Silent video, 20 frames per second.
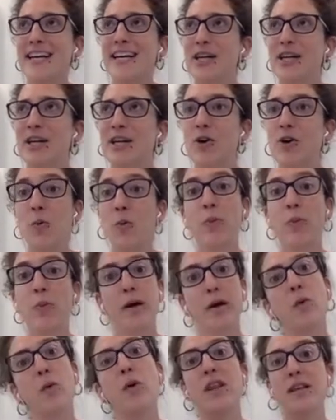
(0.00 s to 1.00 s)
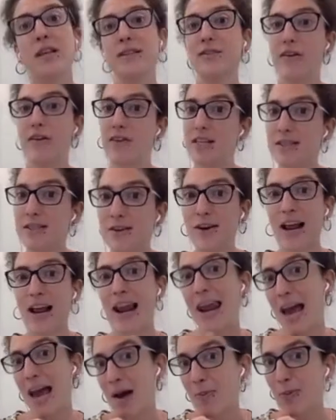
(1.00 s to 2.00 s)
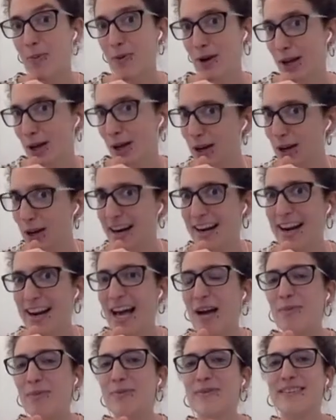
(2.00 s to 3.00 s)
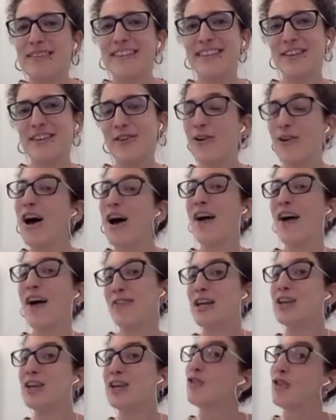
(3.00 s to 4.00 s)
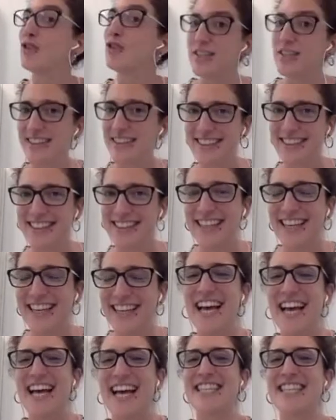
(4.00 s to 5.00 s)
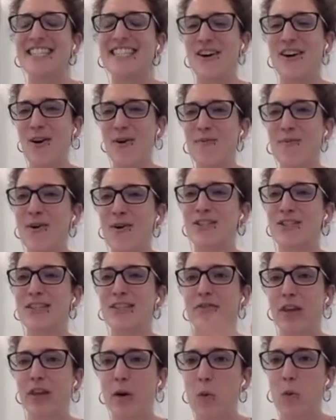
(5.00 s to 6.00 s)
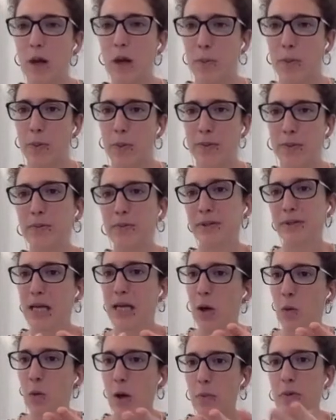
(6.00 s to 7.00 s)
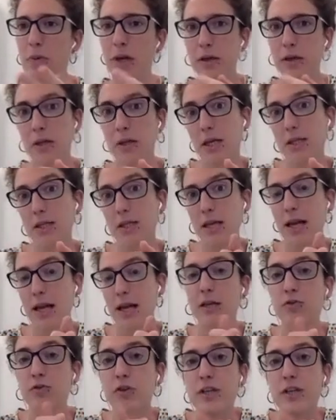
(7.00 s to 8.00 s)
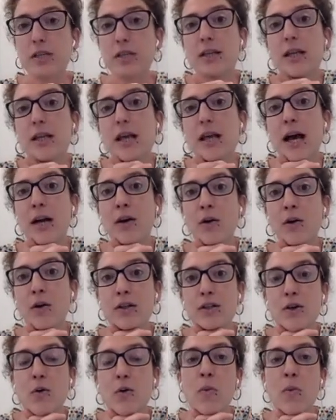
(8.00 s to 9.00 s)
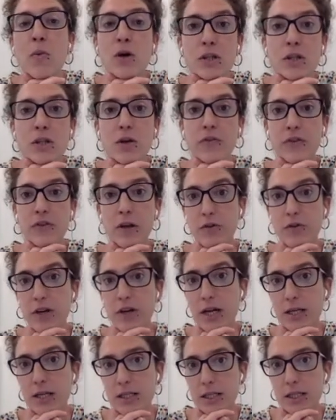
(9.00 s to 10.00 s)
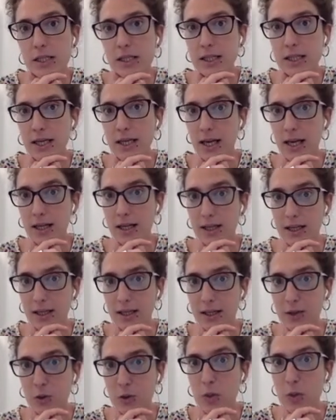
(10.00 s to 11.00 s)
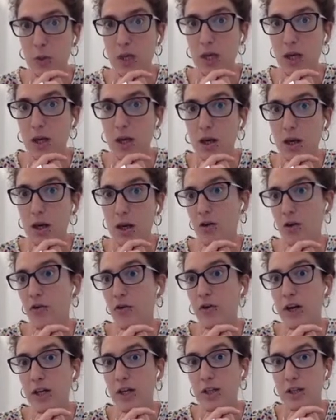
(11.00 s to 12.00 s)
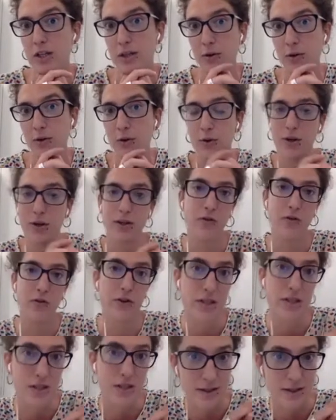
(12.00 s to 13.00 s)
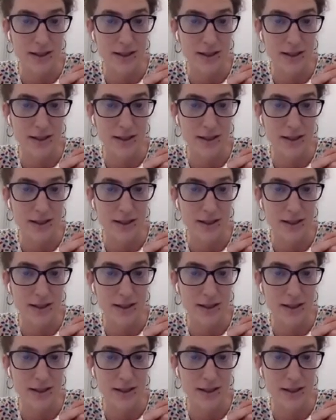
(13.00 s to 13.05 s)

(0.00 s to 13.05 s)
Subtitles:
Comparing with a traditional lab, molecular lab, you don't have electricity. So most of the equipment needs electricity, and also most of the reagents need to be in the fridge or in the freezer.